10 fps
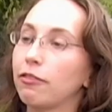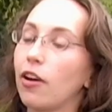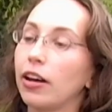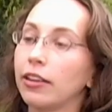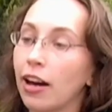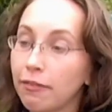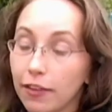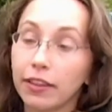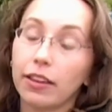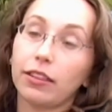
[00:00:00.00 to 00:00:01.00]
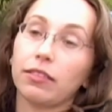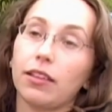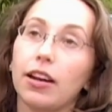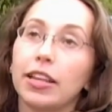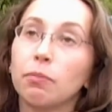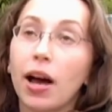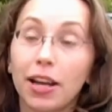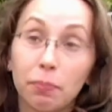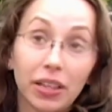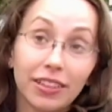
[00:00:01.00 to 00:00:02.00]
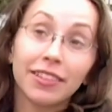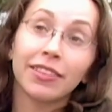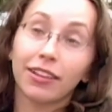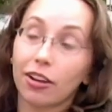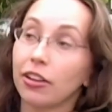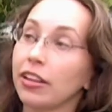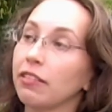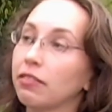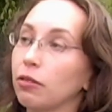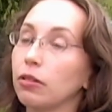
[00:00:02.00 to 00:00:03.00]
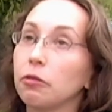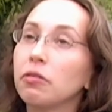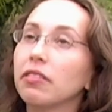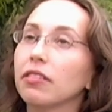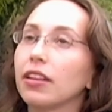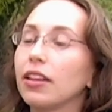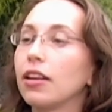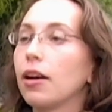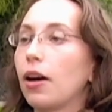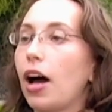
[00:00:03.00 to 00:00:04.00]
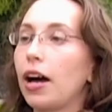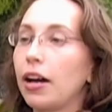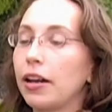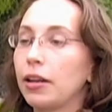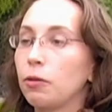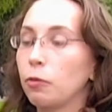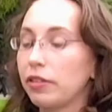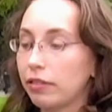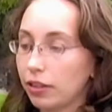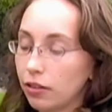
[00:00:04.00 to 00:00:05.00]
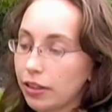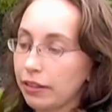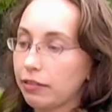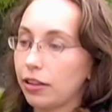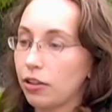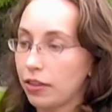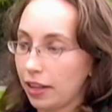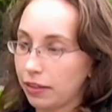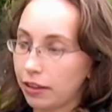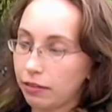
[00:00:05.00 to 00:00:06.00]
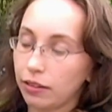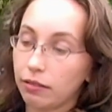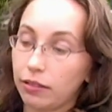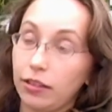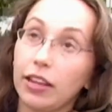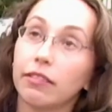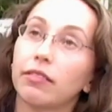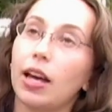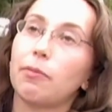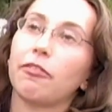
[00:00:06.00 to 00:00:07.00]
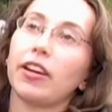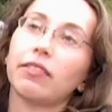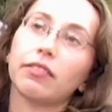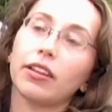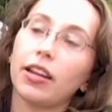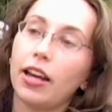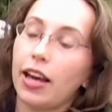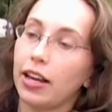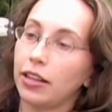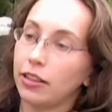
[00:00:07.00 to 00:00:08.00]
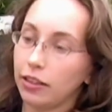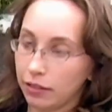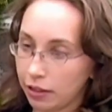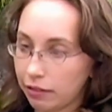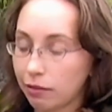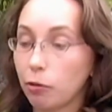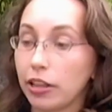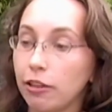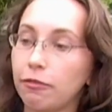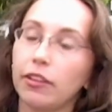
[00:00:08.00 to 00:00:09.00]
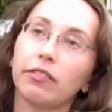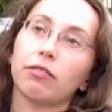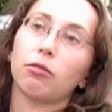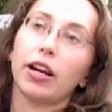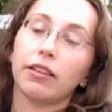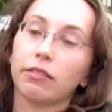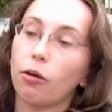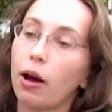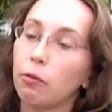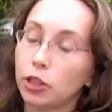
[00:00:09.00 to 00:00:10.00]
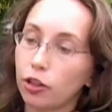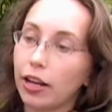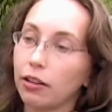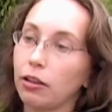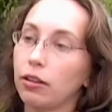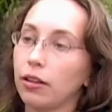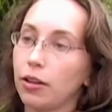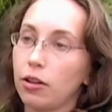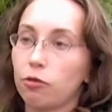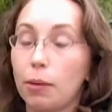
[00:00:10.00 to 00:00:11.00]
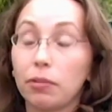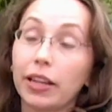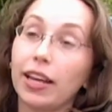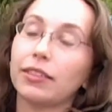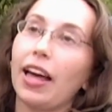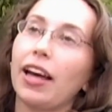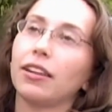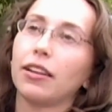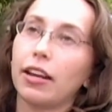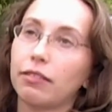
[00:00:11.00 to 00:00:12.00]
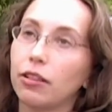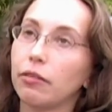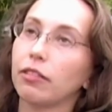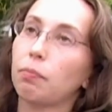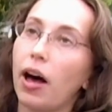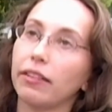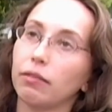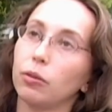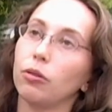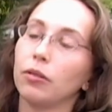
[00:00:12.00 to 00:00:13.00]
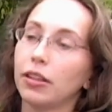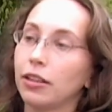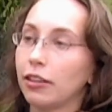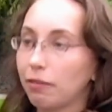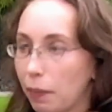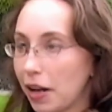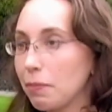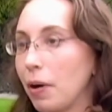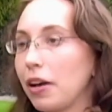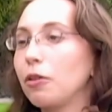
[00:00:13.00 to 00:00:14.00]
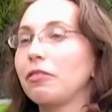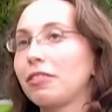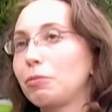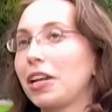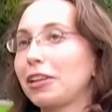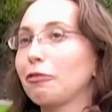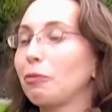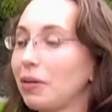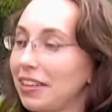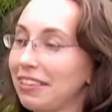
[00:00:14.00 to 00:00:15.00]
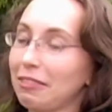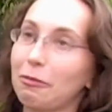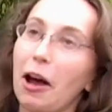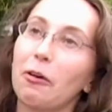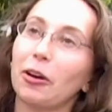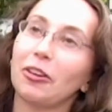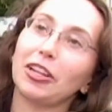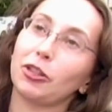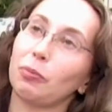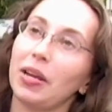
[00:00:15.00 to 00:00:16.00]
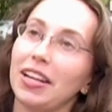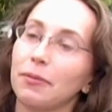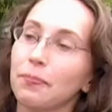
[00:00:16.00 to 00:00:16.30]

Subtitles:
me a font and I find that, in my opinion, the kerning is too loose, I will still consider that this is his typeface and this is what he feels is right. So I will try to replicate that as close as possible, despite my own subjective opinions of how kerning should be.